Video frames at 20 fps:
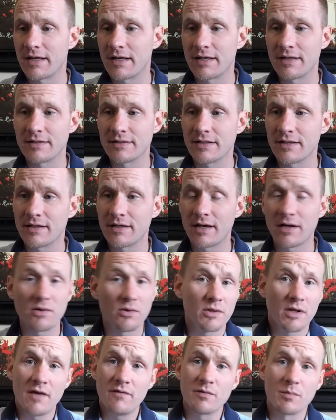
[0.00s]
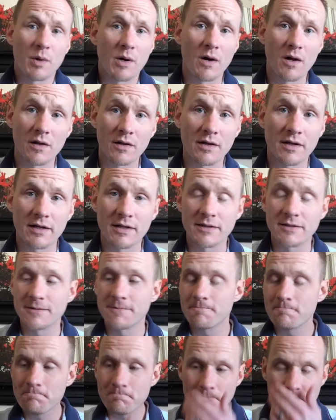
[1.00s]
And uh, I don't love them all. And,
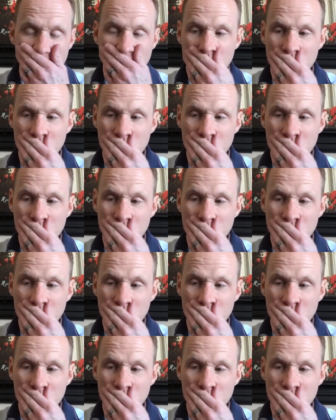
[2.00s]
and,